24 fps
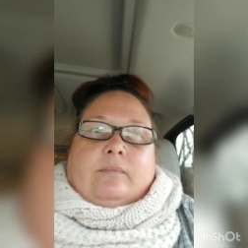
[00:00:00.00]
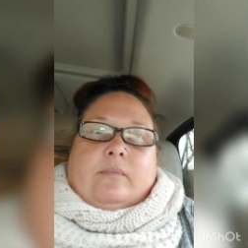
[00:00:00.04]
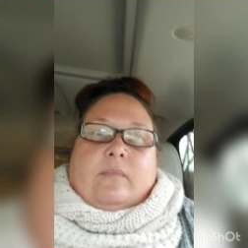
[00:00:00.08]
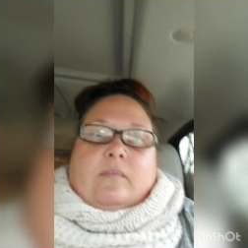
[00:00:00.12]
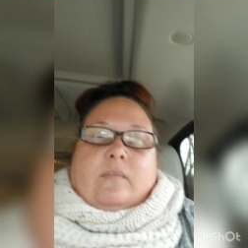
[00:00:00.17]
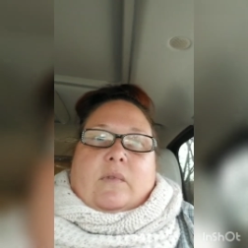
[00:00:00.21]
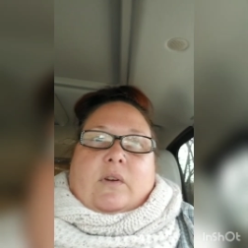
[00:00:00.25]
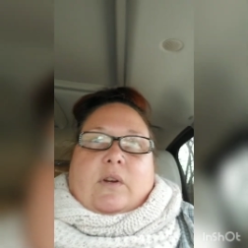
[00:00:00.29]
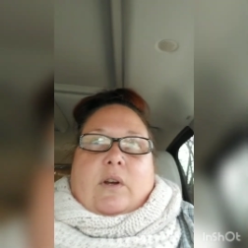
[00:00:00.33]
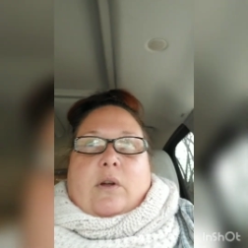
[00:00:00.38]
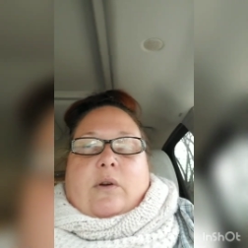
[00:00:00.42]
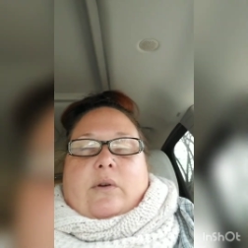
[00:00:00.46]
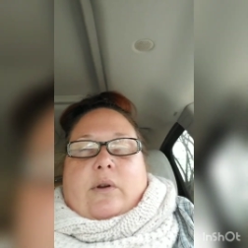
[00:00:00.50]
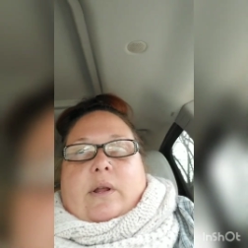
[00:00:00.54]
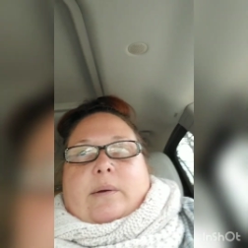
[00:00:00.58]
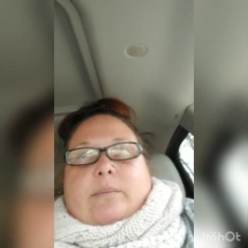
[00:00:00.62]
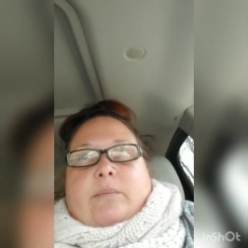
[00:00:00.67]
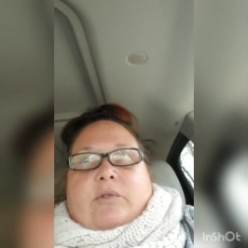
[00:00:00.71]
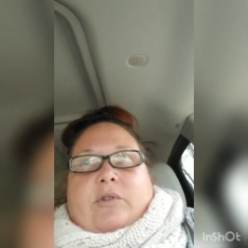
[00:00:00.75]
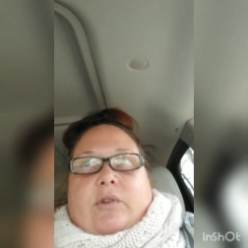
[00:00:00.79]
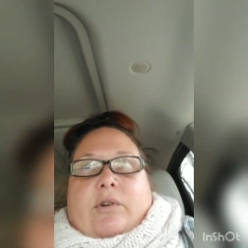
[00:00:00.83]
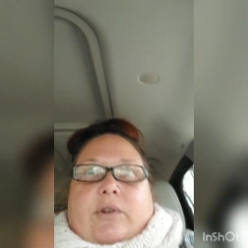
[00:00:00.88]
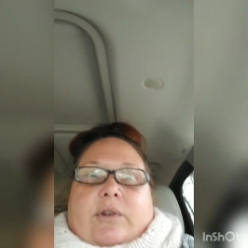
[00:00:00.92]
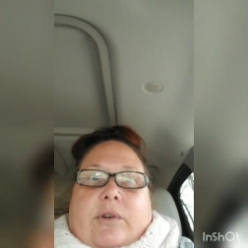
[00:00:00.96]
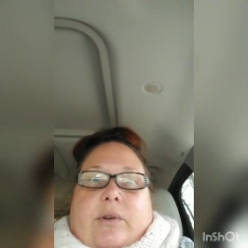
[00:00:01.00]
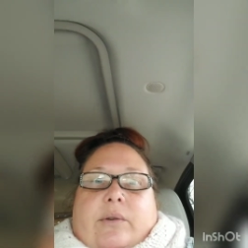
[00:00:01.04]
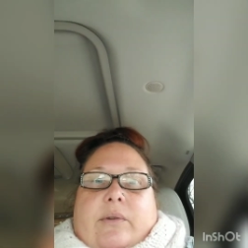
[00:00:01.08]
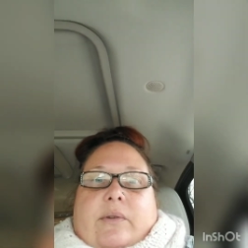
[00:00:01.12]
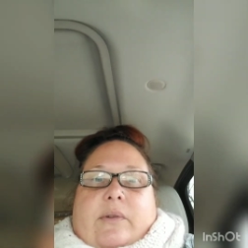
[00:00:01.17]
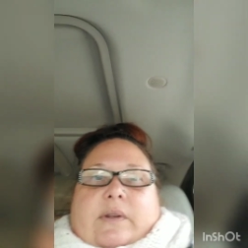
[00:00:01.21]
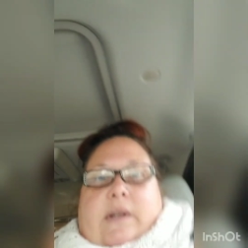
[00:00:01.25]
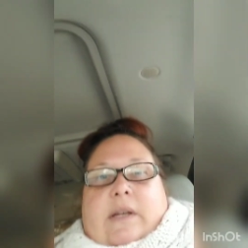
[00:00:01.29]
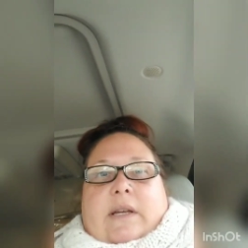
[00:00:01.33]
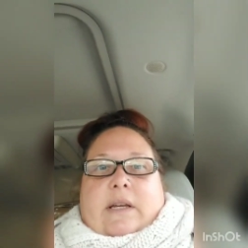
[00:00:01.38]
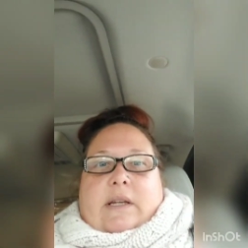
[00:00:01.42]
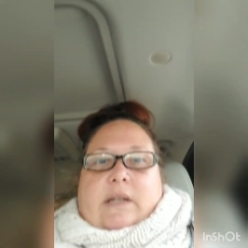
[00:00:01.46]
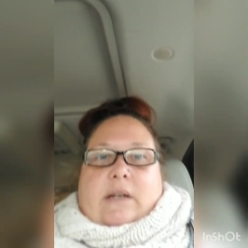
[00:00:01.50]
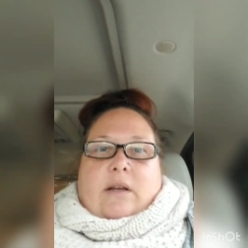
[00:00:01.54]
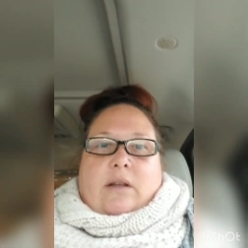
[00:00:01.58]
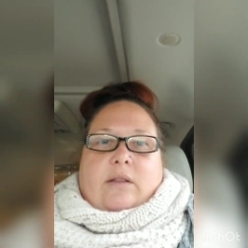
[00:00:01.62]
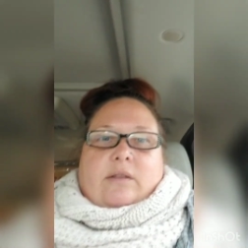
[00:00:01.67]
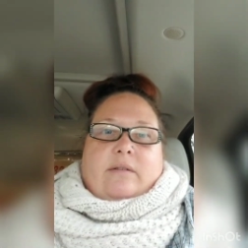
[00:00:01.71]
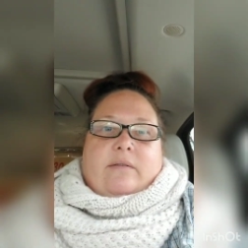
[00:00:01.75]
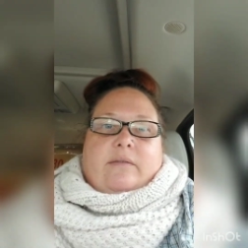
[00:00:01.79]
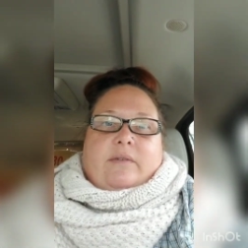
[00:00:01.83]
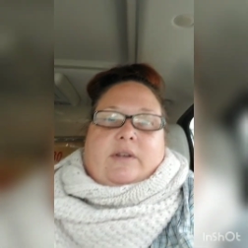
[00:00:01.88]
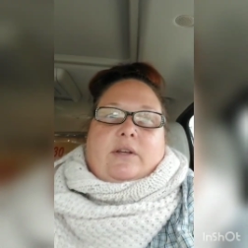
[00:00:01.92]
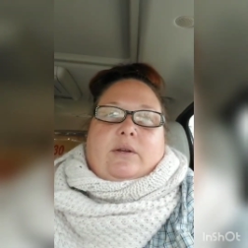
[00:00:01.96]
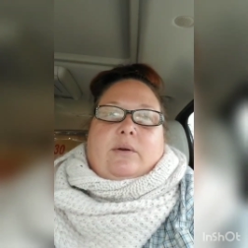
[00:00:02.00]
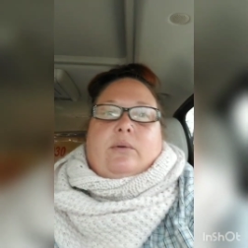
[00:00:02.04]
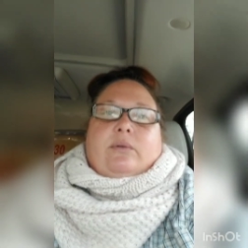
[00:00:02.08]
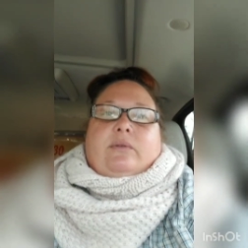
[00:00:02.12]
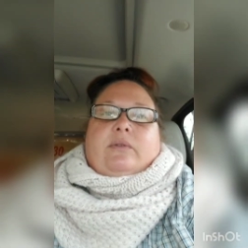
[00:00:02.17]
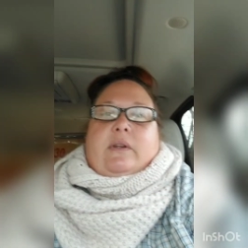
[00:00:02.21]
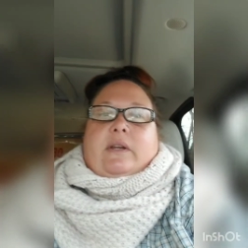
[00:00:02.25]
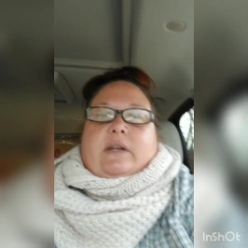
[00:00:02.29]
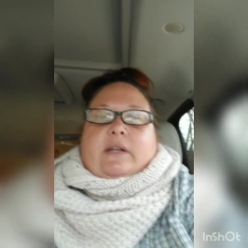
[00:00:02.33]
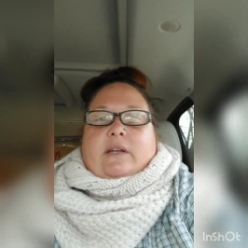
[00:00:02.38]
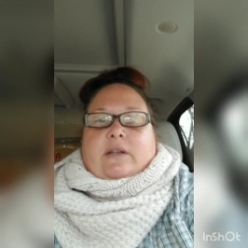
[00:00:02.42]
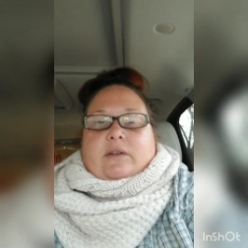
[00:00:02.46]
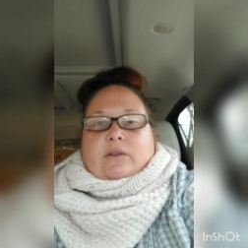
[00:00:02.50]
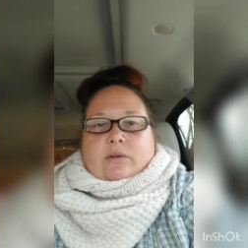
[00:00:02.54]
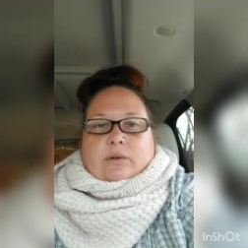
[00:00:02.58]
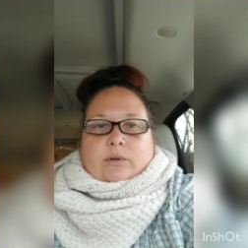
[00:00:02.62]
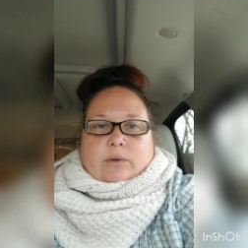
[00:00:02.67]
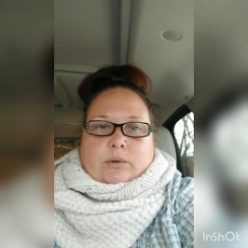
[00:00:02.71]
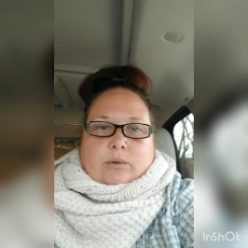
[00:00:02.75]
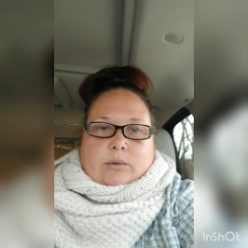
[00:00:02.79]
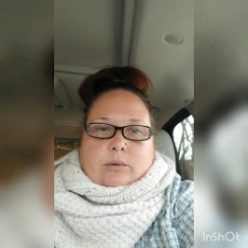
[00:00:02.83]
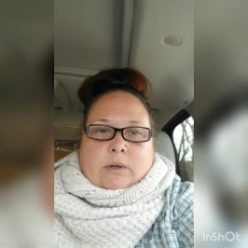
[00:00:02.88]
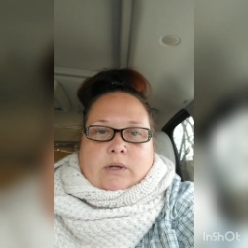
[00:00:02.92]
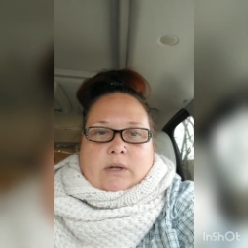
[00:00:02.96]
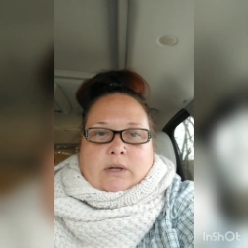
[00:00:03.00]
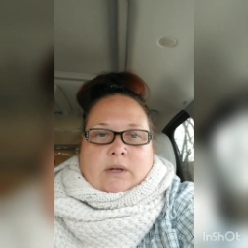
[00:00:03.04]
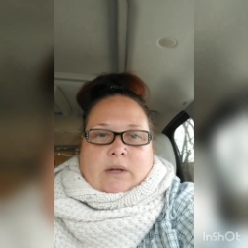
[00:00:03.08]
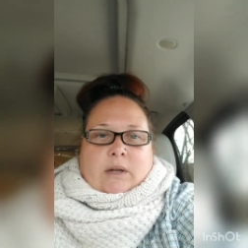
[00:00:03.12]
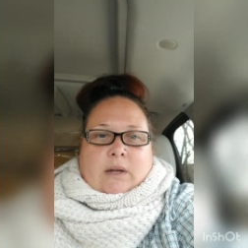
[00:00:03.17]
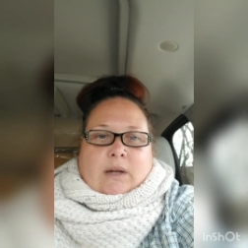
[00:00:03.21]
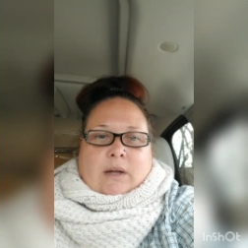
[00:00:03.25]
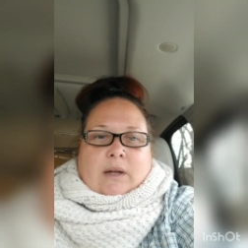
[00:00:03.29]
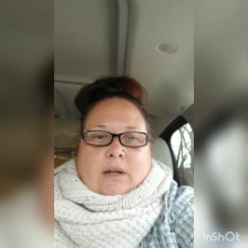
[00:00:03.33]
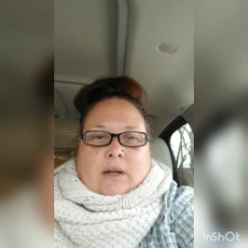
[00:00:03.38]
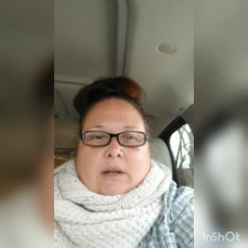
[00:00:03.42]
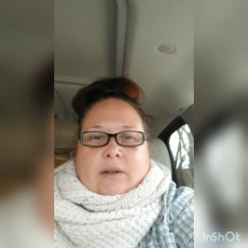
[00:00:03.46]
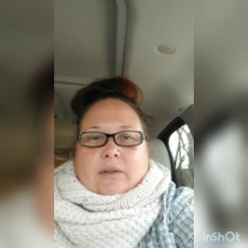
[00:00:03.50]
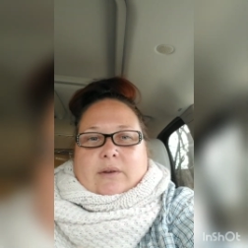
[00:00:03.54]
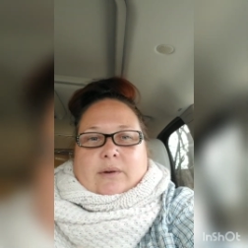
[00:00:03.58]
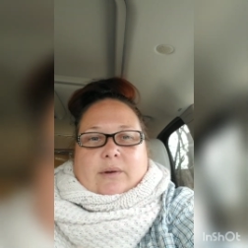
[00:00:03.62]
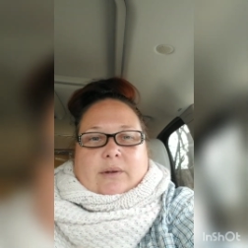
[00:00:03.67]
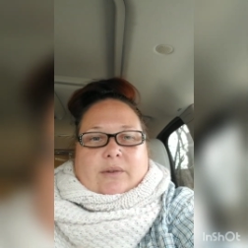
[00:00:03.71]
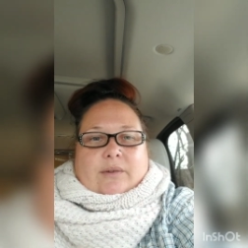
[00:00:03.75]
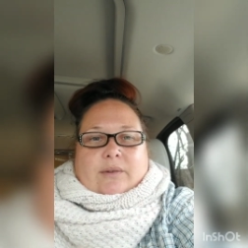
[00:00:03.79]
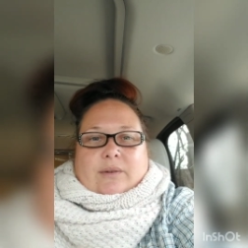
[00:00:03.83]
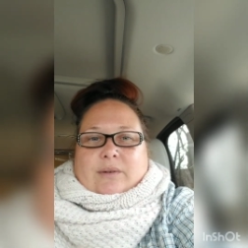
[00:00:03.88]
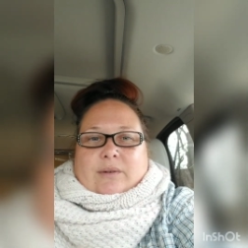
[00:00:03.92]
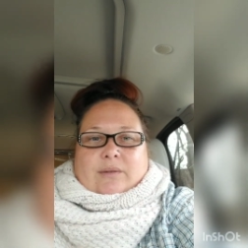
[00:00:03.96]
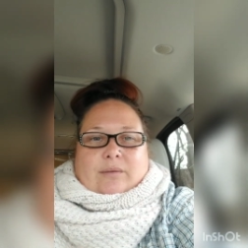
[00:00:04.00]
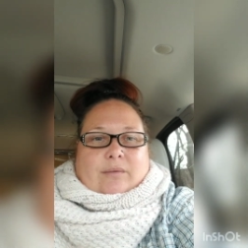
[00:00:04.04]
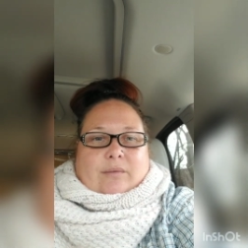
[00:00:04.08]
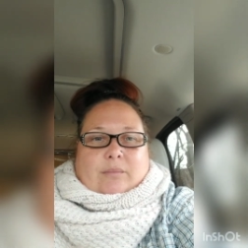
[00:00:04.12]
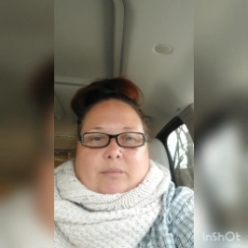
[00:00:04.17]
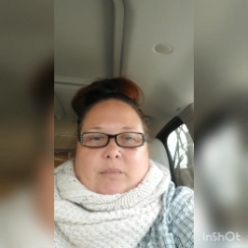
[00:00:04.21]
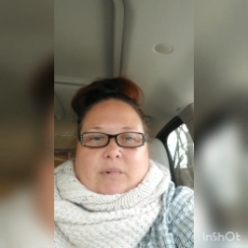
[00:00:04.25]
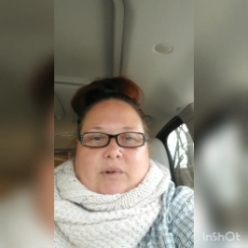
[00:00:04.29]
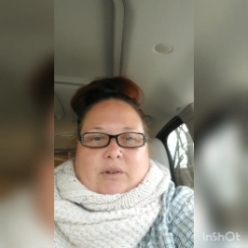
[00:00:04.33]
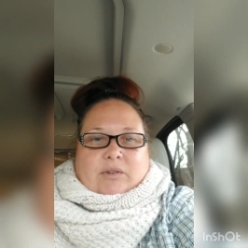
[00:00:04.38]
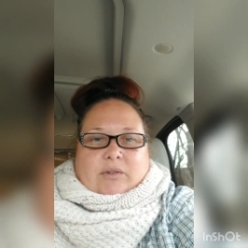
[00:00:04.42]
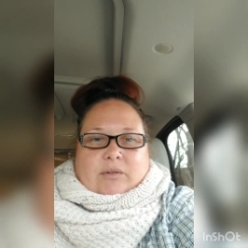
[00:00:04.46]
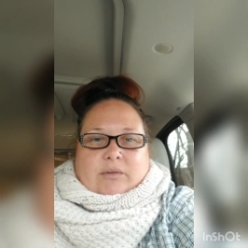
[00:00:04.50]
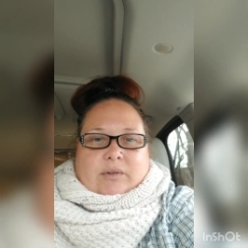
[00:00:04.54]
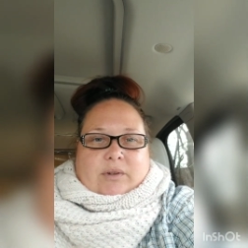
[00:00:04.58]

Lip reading: you know, and I'm sure you'll see in other videos that I do, there isn't much of a